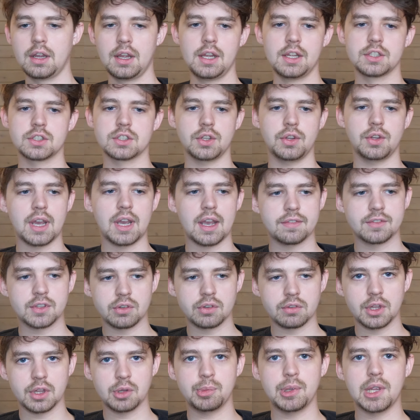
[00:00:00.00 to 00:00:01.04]
So you have to
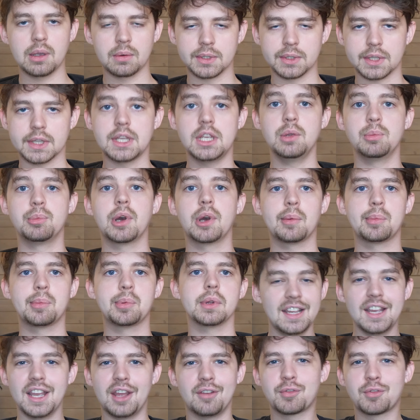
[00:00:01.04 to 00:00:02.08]
really be able to keep up.
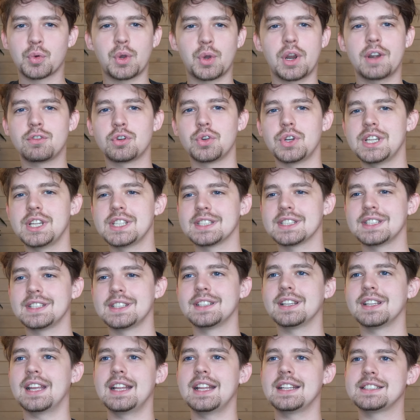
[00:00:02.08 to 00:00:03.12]
And for whatever reason,
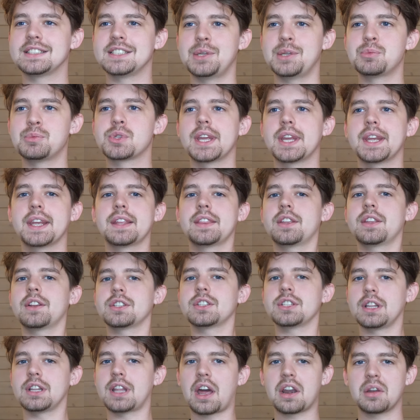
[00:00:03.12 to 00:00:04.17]
it seems like there's
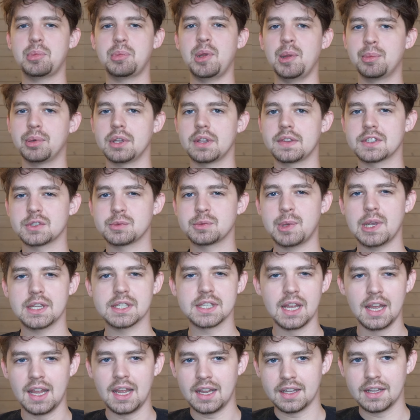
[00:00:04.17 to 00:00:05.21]
a lot of people in the space.
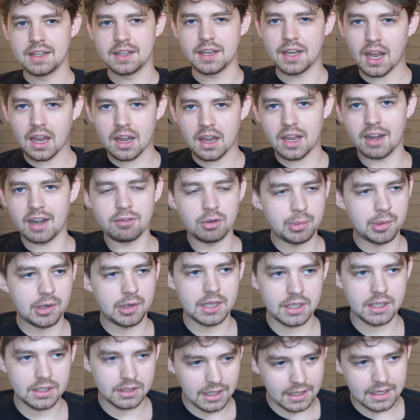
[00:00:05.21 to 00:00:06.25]
Not
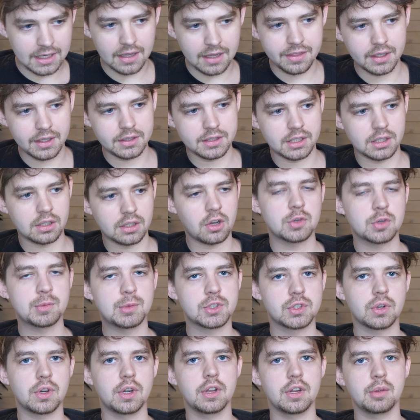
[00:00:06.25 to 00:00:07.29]
everybody. I think the large
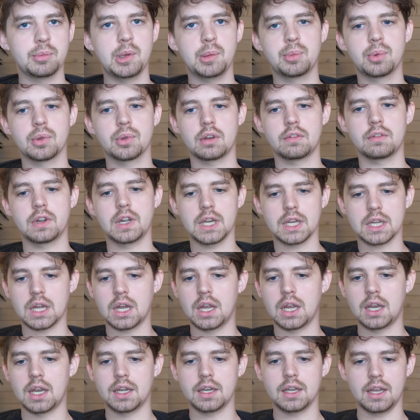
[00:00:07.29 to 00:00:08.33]
majority of people are very
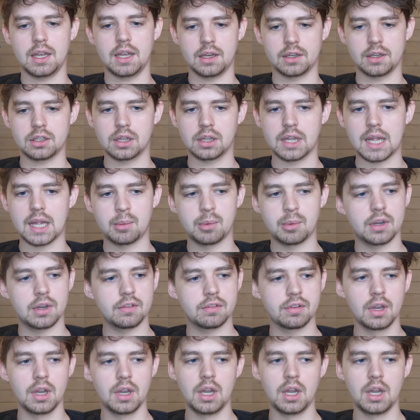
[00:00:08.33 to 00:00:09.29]
kind and collaborative.